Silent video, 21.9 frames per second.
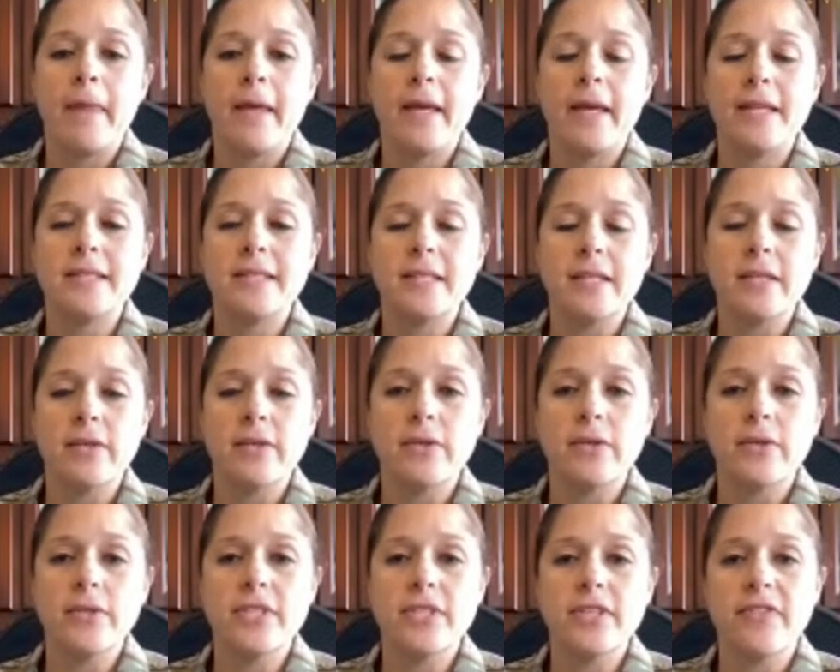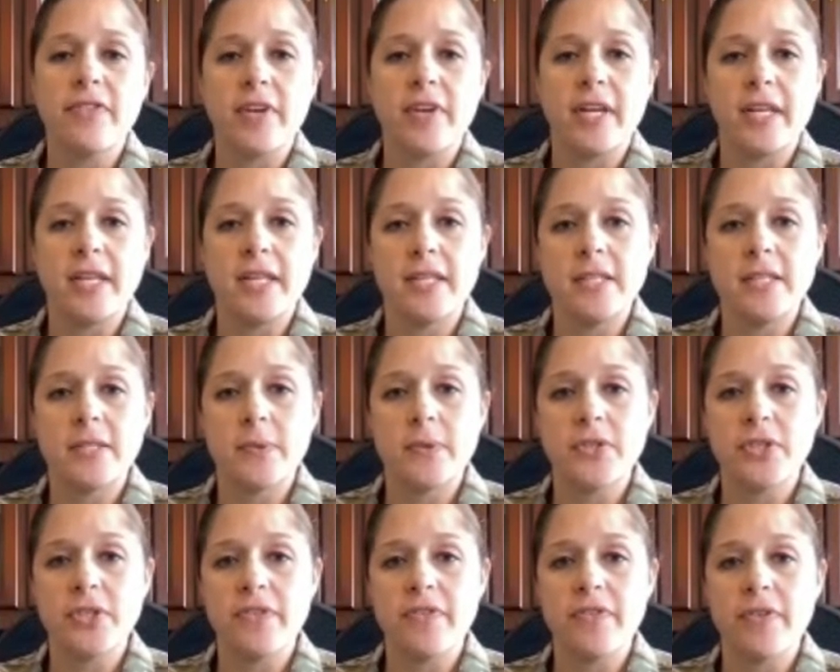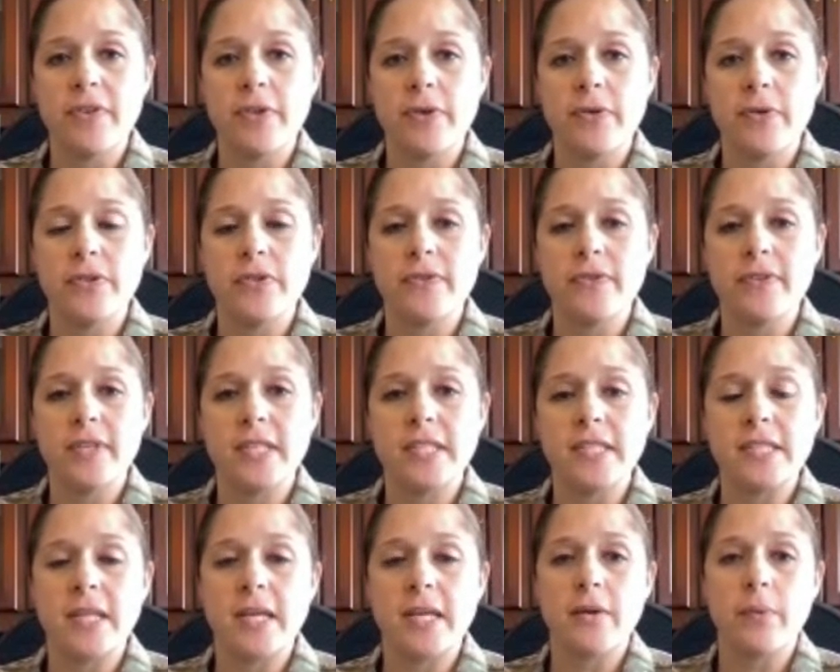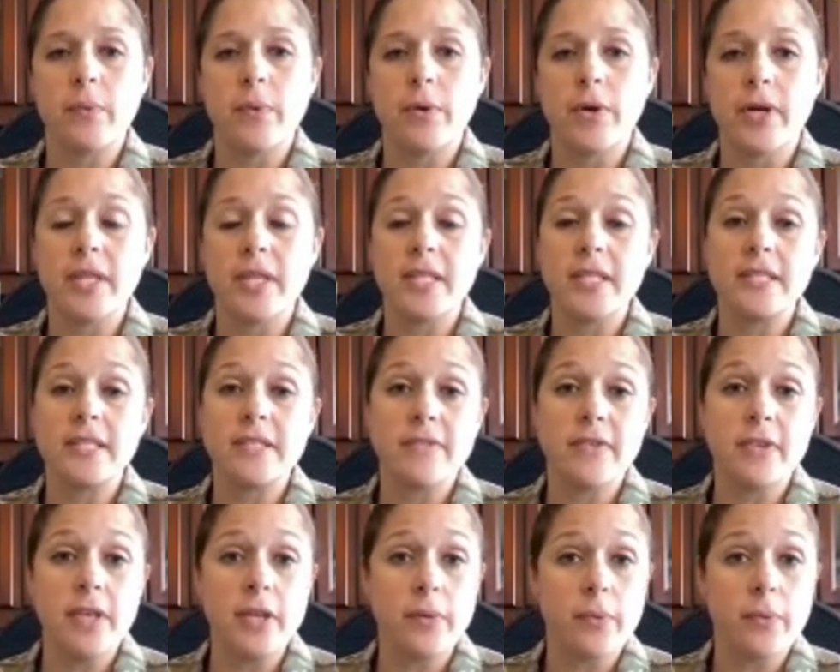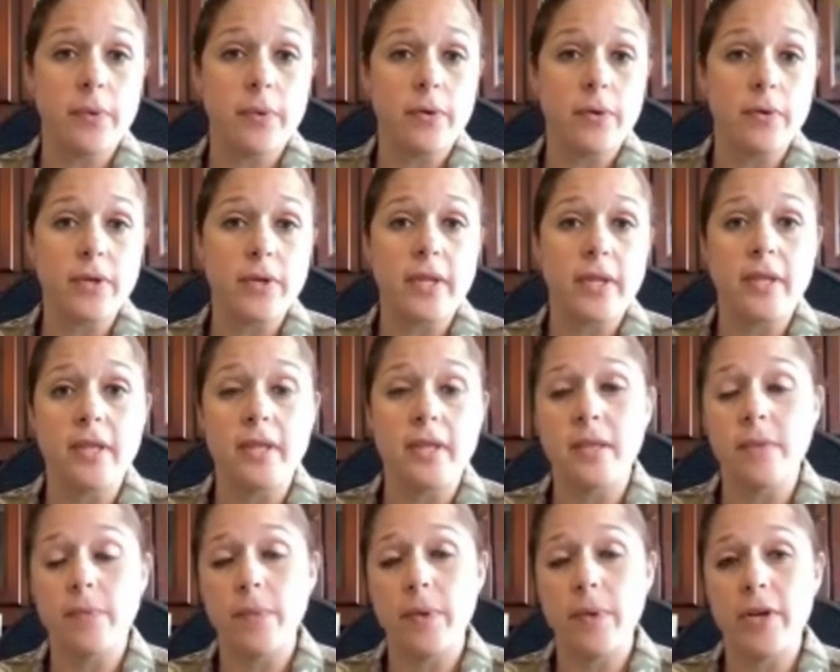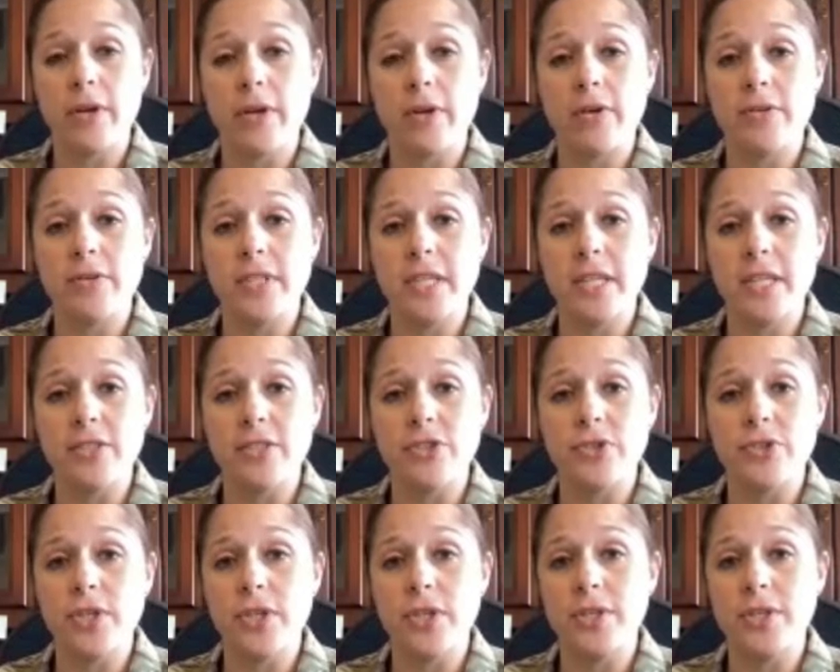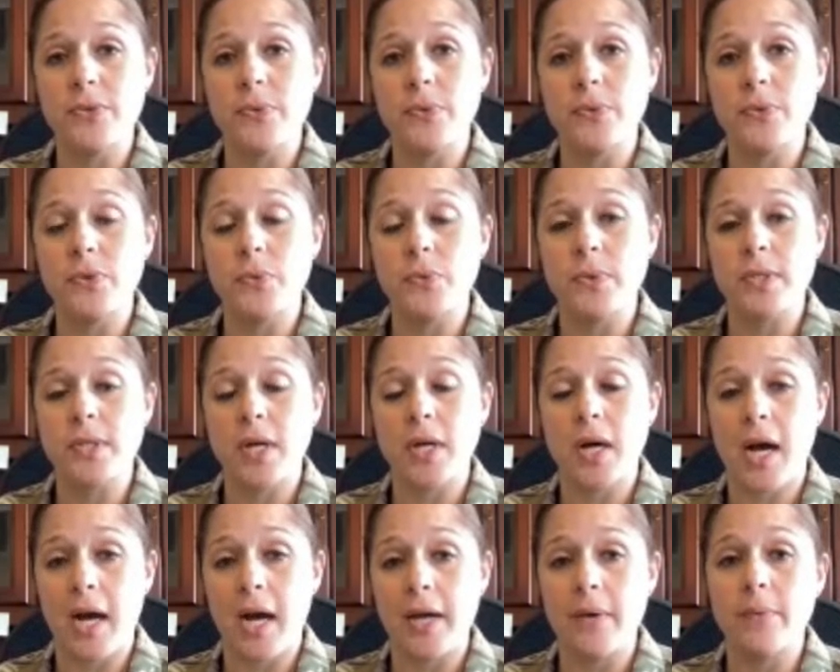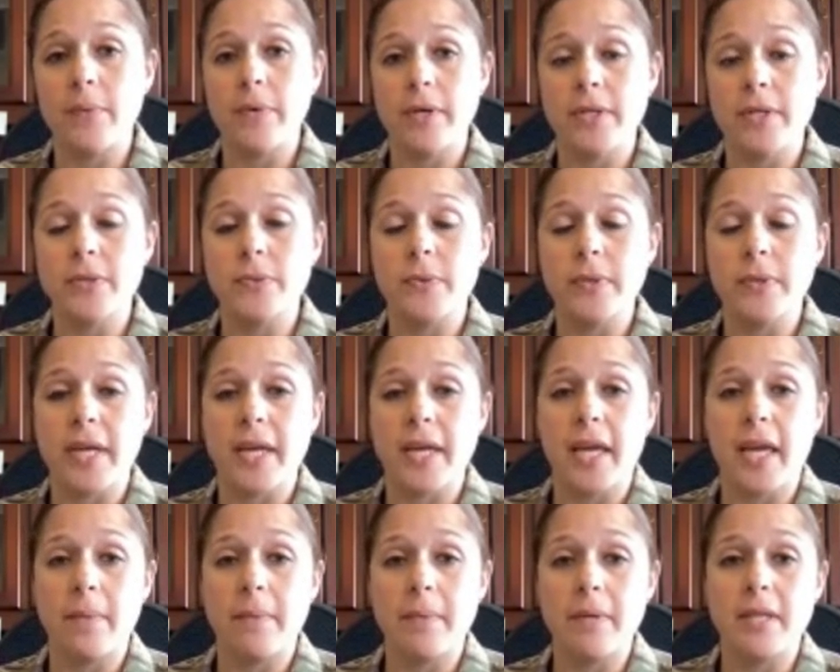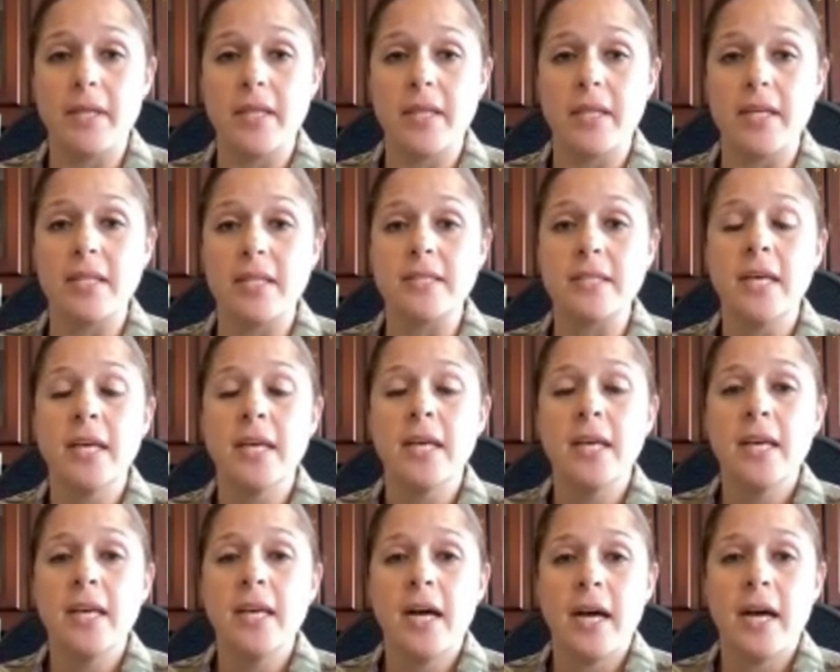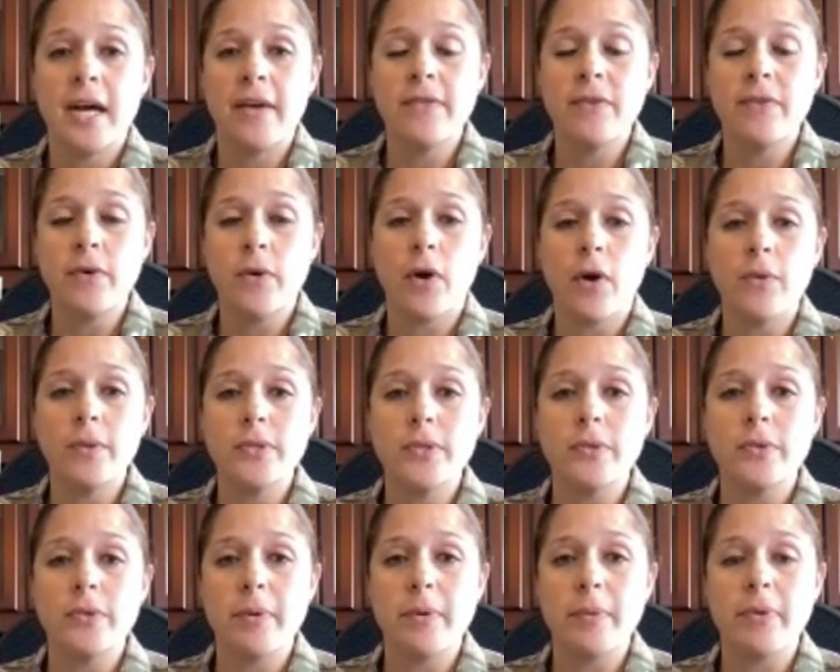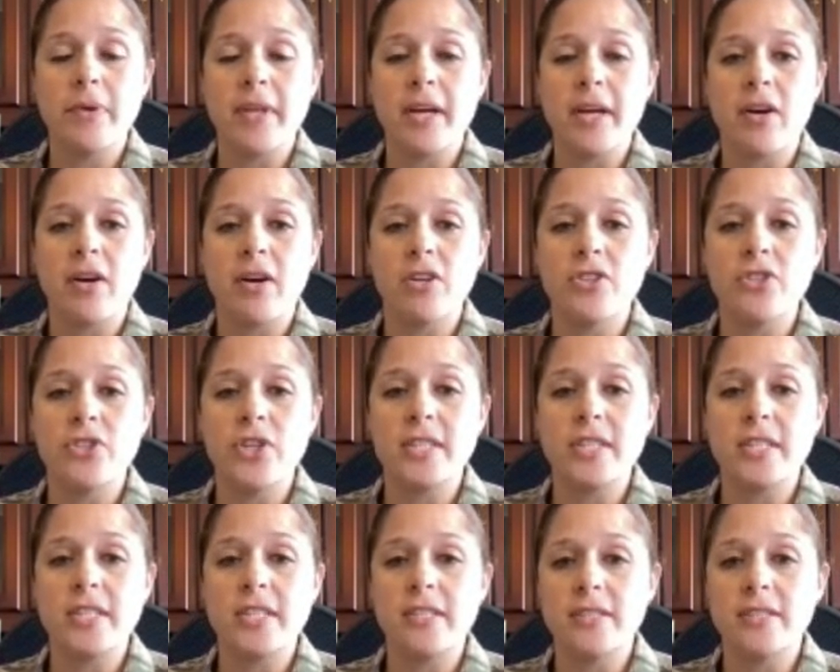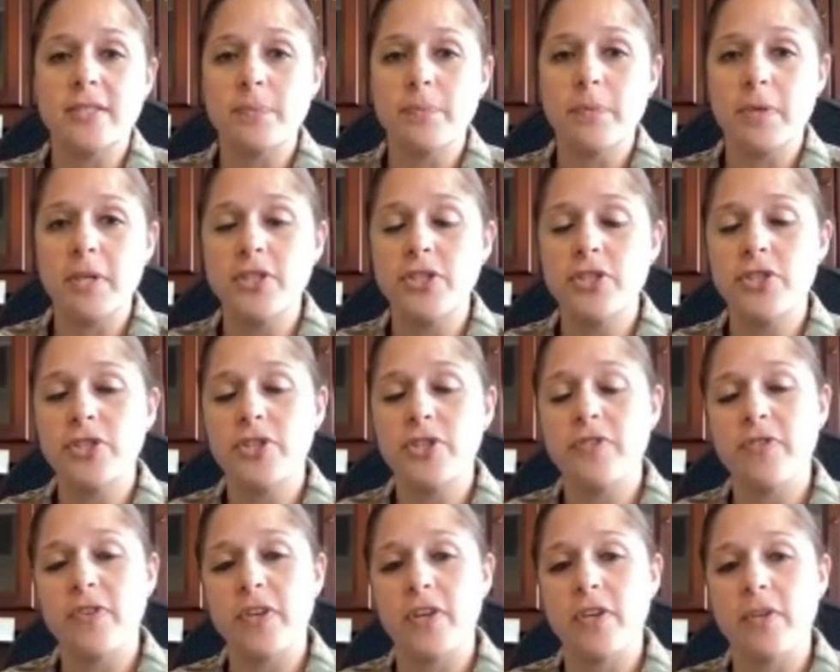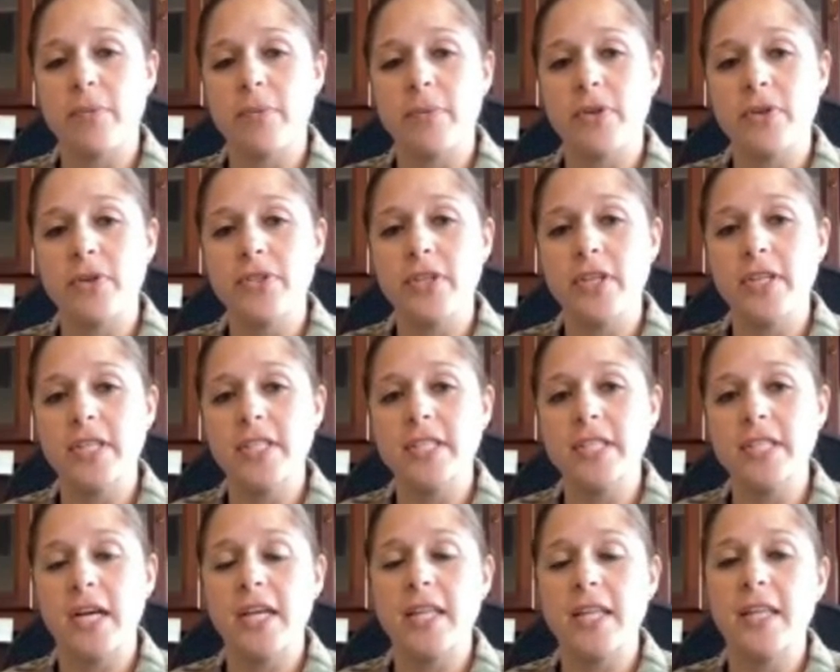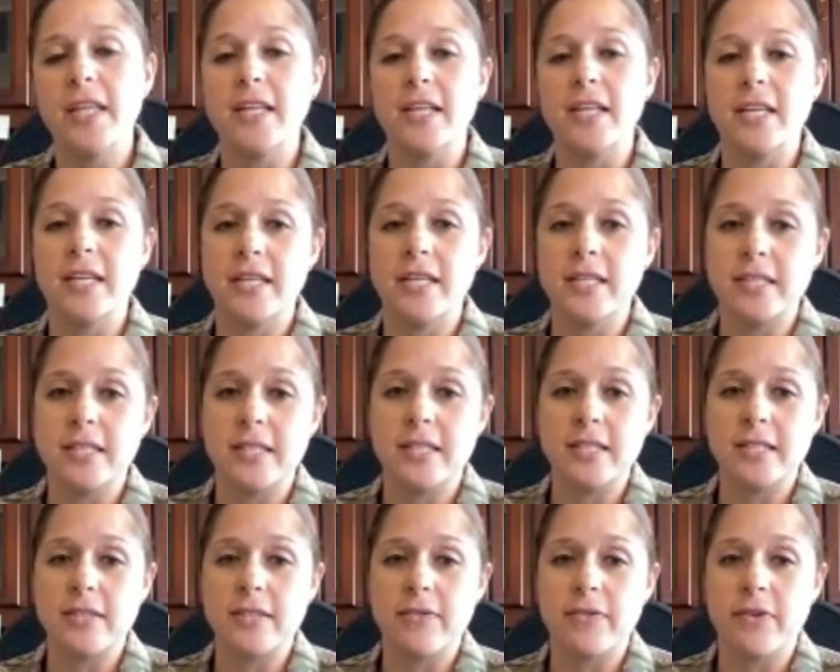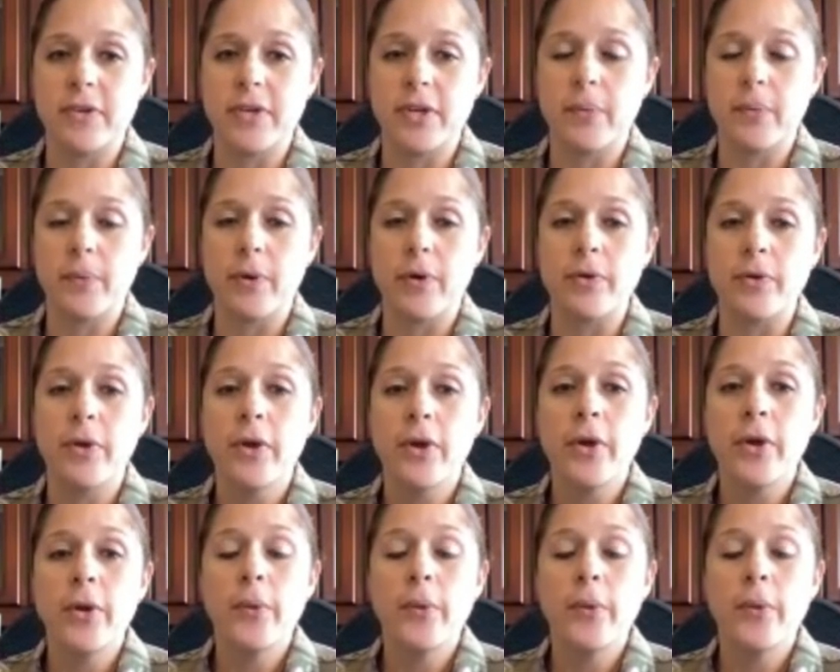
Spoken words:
It's a little different, and especially for those of us that work in the civilian world and we ESG, which what I was when I came into this, I have to always remember that contracting is much different on the military side than it is in the civilian world.